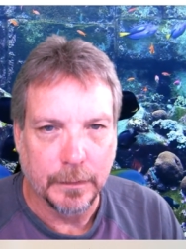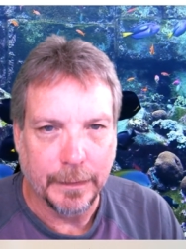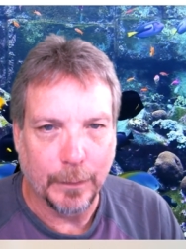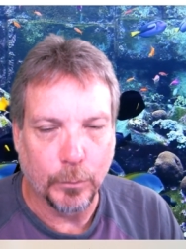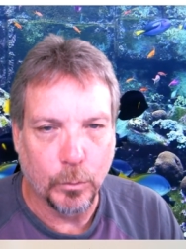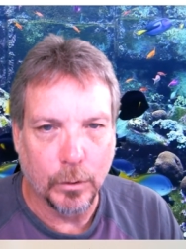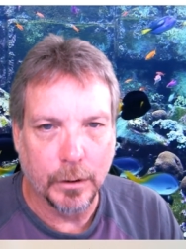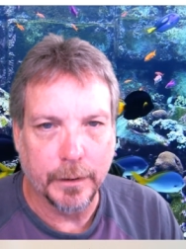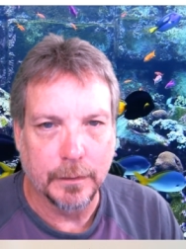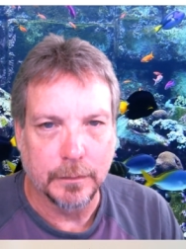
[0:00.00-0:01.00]
it will
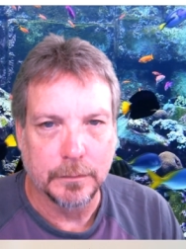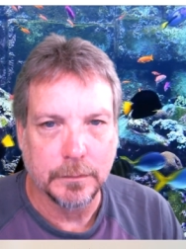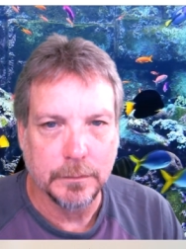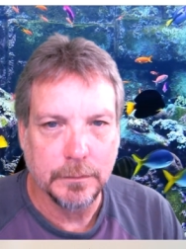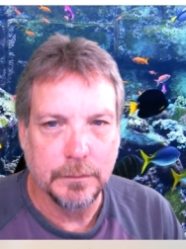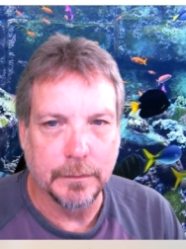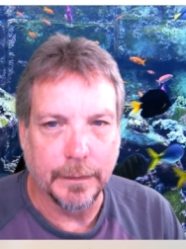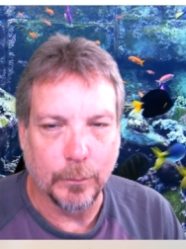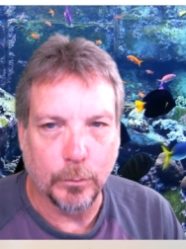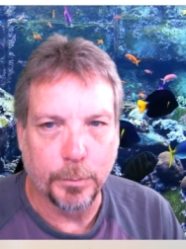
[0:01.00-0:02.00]
work
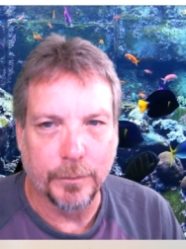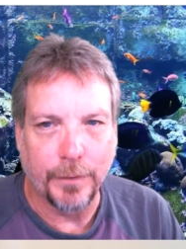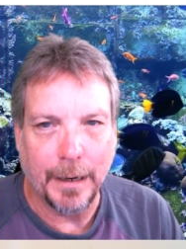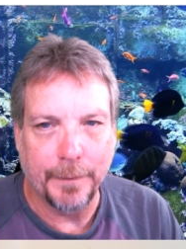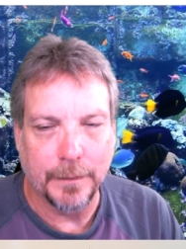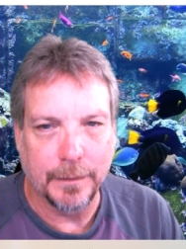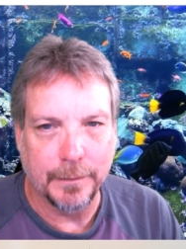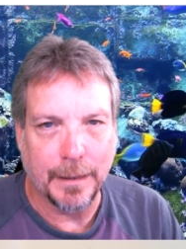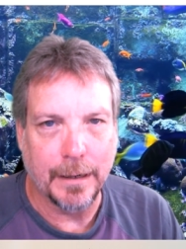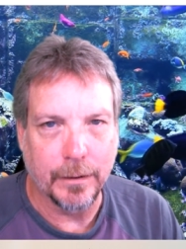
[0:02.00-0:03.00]
and it will provide the
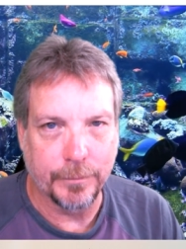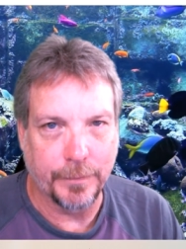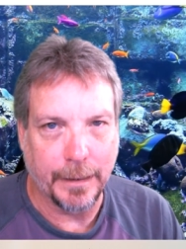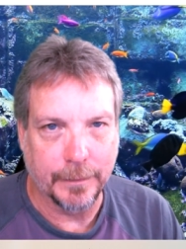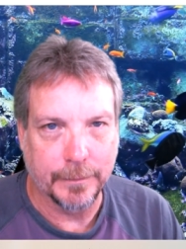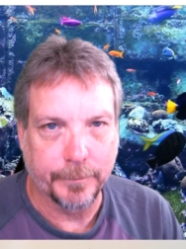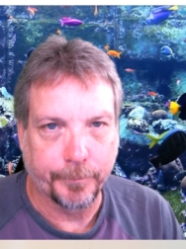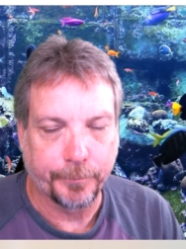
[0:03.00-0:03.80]
desired effects.